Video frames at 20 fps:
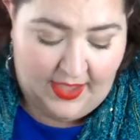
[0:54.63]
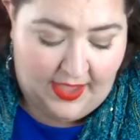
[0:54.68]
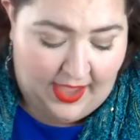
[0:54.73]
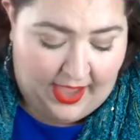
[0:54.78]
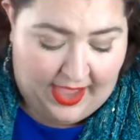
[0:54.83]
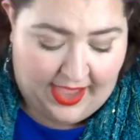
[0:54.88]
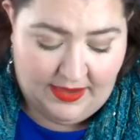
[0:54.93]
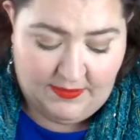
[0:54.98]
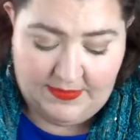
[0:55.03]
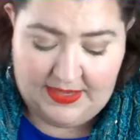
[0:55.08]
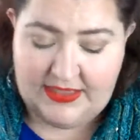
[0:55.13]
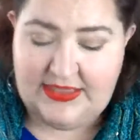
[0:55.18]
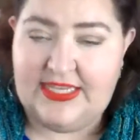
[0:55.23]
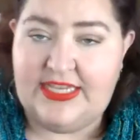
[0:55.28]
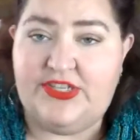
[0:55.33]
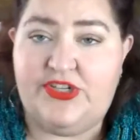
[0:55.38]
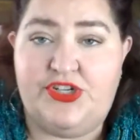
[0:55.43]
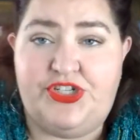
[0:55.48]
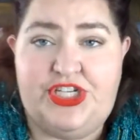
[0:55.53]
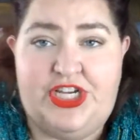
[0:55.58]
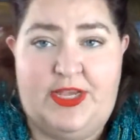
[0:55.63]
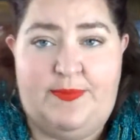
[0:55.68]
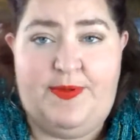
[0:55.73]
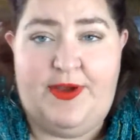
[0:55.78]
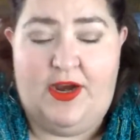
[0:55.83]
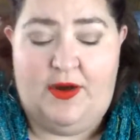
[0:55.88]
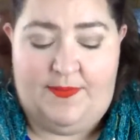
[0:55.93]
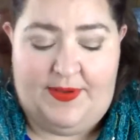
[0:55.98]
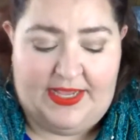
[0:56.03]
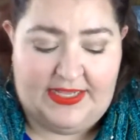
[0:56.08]
I admit these are cheap
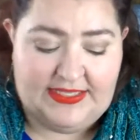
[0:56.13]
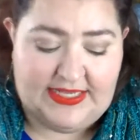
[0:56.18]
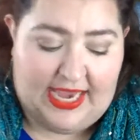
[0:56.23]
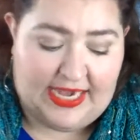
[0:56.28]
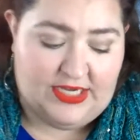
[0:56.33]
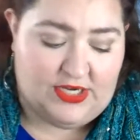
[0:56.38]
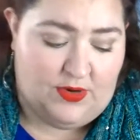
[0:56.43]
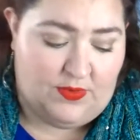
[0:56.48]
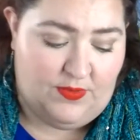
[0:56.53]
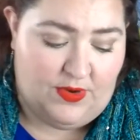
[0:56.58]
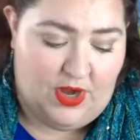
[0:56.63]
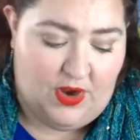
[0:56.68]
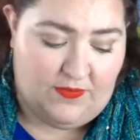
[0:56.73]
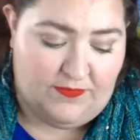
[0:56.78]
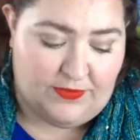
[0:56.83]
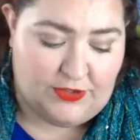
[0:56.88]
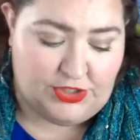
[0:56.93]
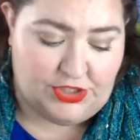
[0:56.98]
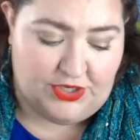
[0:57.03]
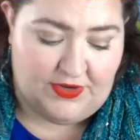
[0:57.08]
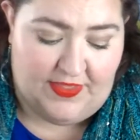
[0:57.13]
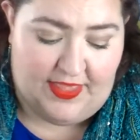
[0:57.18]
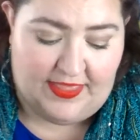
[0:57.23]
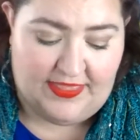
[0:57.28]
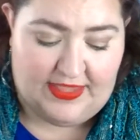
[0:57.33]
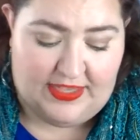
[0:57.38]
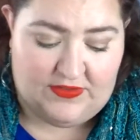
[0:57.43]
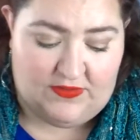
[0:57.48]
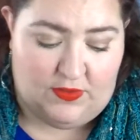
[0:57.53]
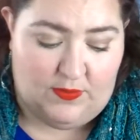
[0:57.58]
earbuds. I don't know for sure that
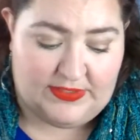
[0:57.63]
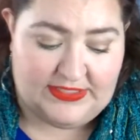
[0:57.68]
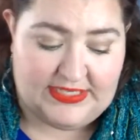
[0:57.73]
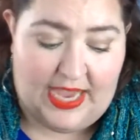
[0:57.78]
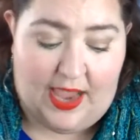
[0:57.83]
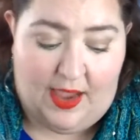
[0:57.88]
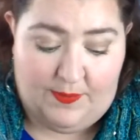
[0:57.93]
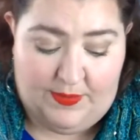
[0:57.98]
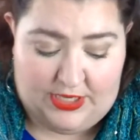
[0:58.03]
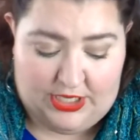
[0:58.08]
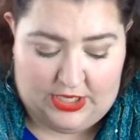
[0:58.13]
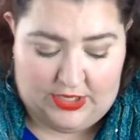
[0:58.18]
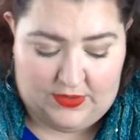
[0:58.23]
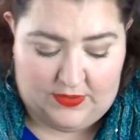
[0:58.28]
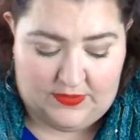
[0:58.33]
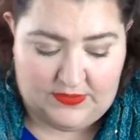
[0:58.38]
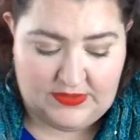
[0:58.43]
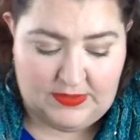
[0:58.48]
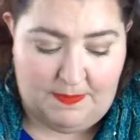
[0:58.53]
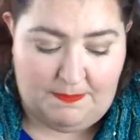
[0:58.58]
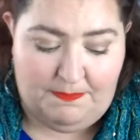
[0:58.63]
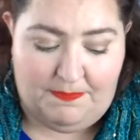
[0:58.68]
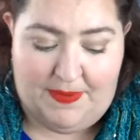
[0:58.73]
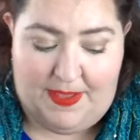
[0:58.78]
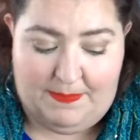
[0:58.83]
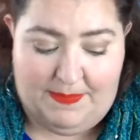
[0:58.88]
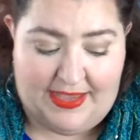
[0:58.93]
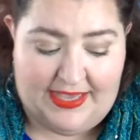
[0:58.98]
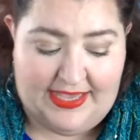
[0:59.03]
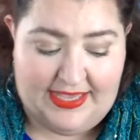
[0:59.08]
these are the ones I would use,
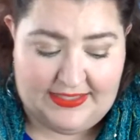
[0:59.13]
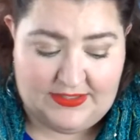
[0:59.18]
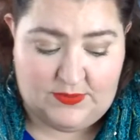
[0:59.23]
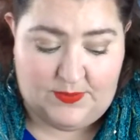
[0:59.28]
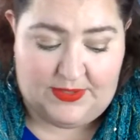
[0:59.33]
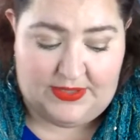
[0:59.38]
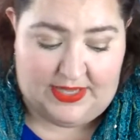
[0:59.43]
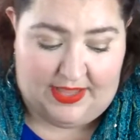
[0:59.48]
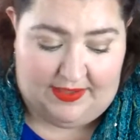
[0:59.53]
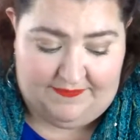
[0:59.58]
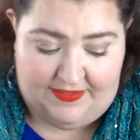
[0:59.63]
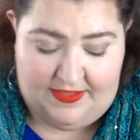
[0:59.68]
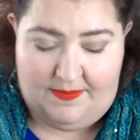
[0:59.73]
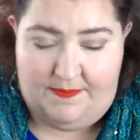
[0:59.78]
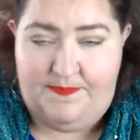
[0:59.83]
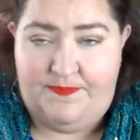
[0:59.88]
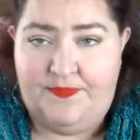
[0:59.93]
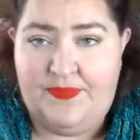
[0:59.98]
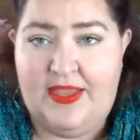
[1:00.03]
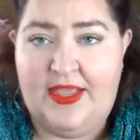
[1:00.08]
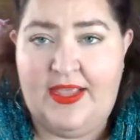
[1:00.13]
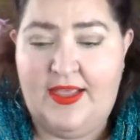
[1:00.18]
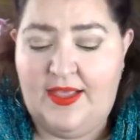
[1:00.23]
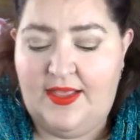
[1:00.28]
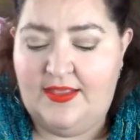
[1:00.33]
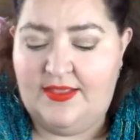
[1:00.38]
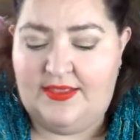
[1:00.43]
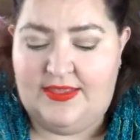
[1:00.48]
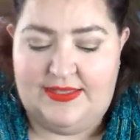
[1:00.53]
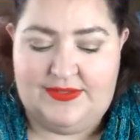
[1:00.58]
but my kids will love them.
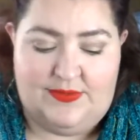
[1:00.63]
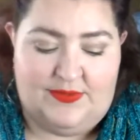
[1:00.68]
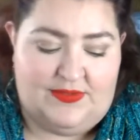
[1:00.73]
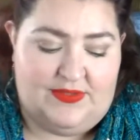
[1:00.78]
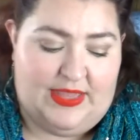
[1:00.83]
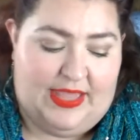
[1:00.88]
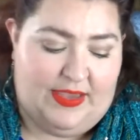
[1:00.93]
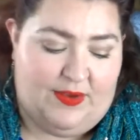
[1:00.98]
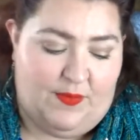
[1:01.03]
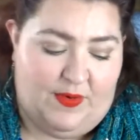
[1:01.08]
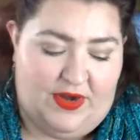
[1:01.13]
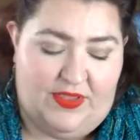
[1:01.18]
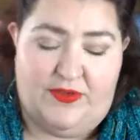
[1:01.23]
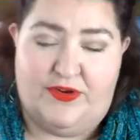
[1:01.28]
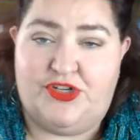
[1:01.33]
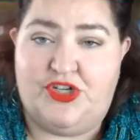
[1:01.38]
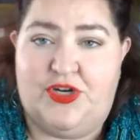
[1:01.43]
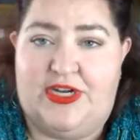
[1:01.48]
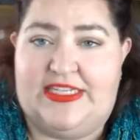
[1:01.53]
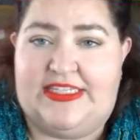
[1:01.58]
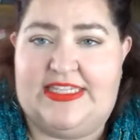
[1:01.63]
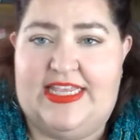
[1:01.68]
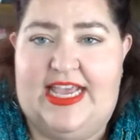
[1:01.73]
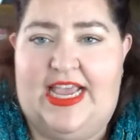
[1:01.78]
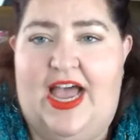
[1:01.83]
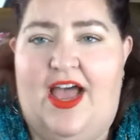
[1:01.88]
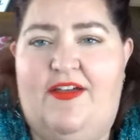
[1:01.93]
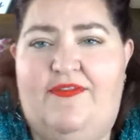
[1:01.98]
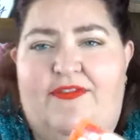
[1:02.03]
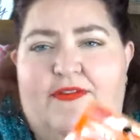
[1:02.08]
This is like one of their treats they
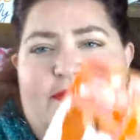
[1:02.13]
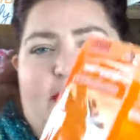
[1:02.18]
got for